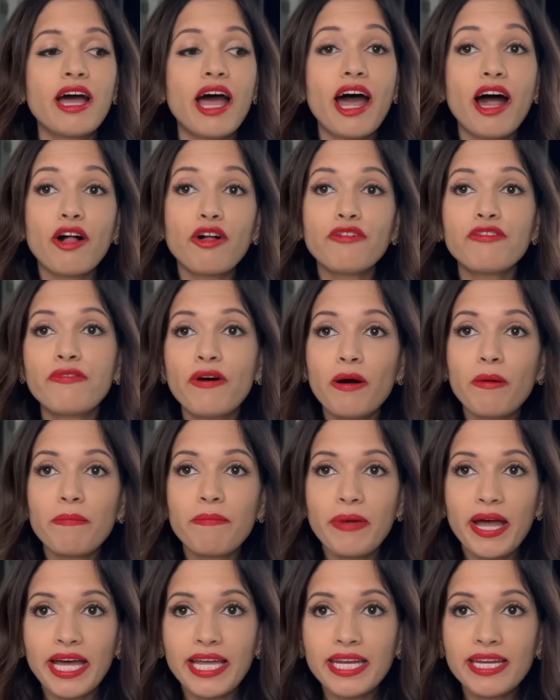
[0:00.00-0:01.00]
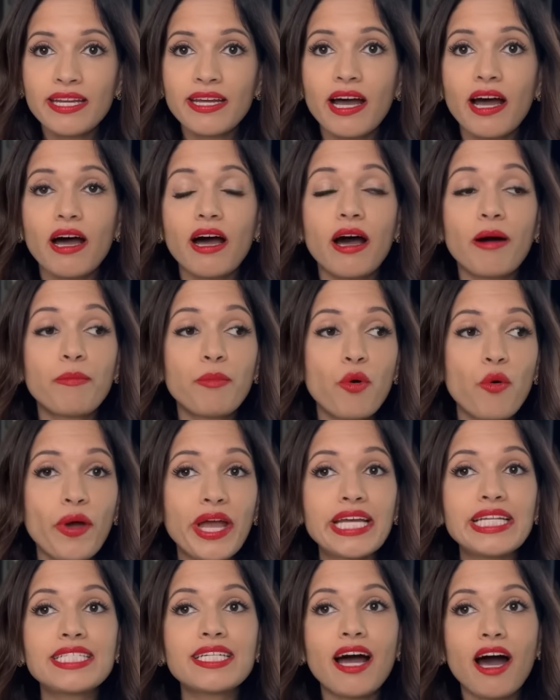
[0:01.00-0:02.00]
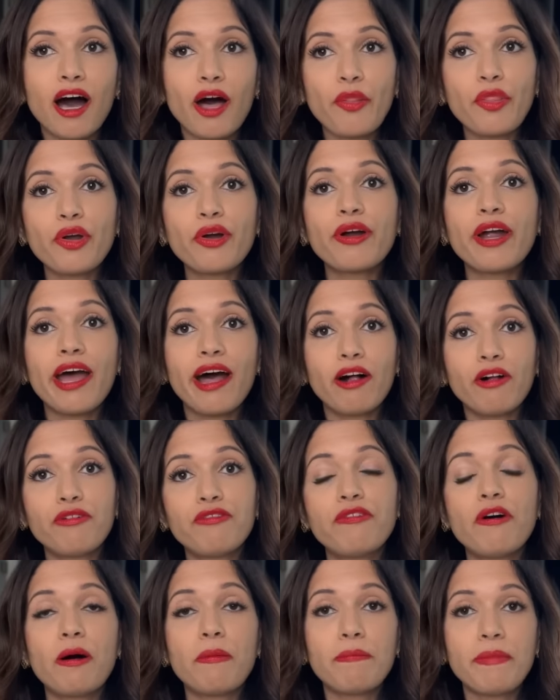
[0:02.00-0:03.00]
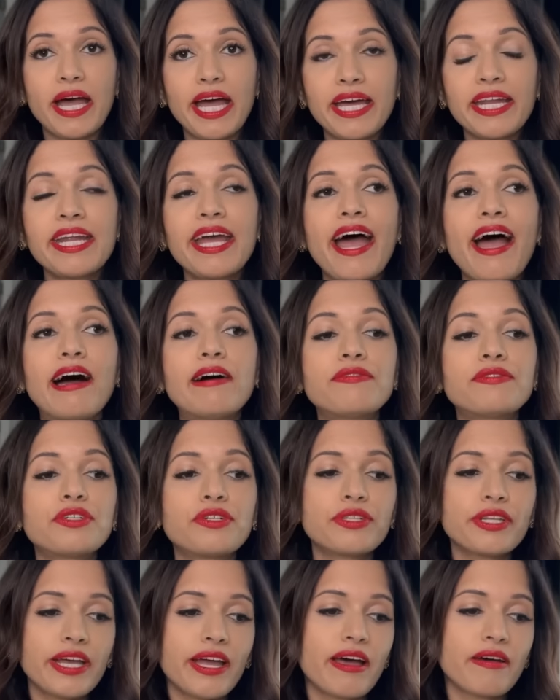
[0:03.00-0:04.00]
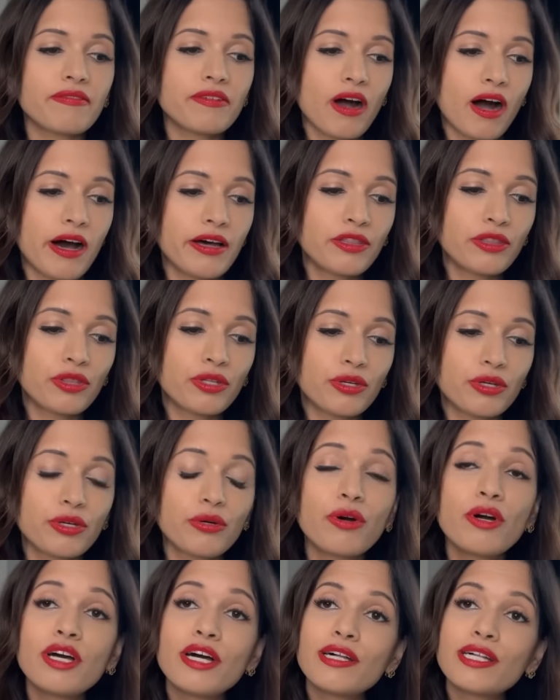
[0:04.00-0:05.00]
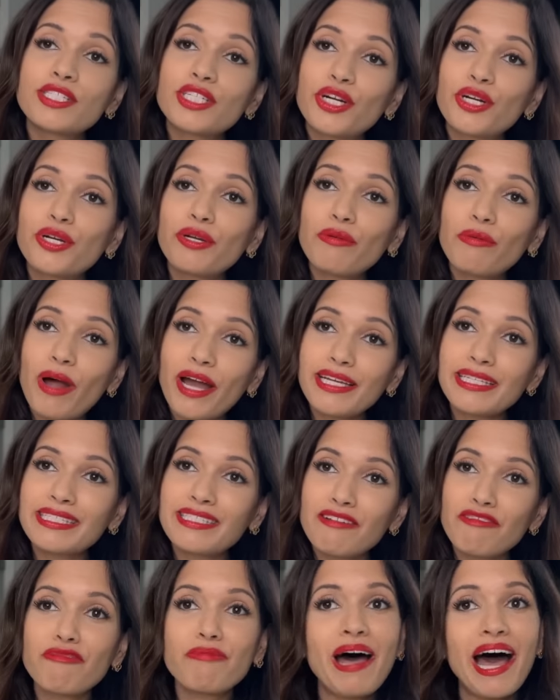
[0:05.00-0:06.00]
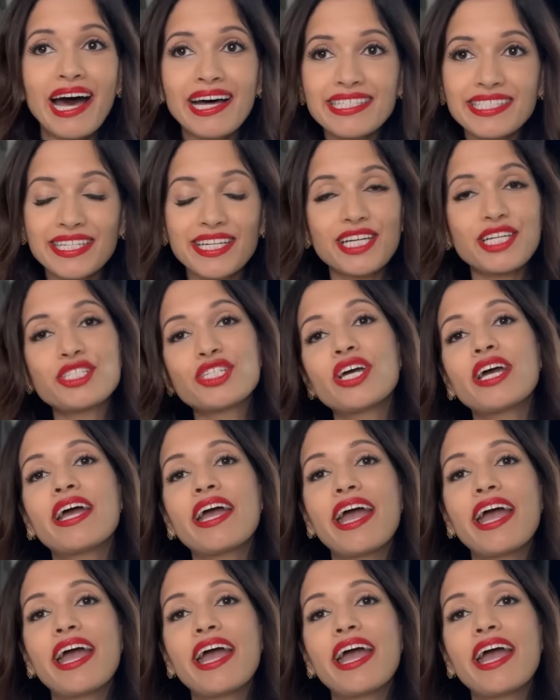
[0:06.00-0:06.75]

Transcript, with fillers: alpha men appoint other alpha men after they have gone through certain rites of passage,